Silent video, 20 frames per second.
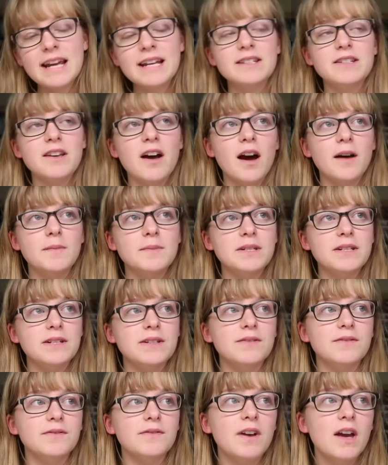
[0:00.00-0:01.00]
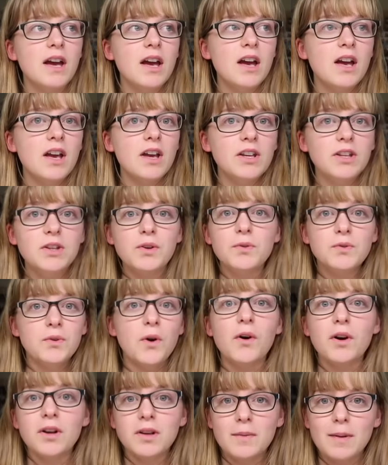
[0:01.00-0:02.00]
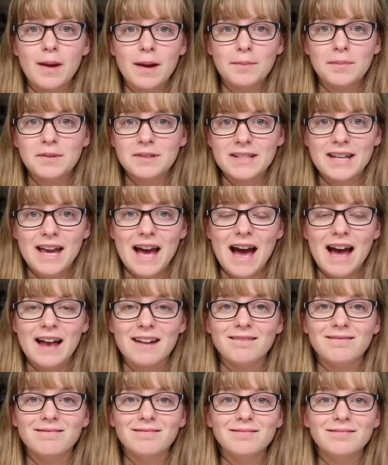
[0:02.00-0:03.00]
in terms of you're not going to be able to get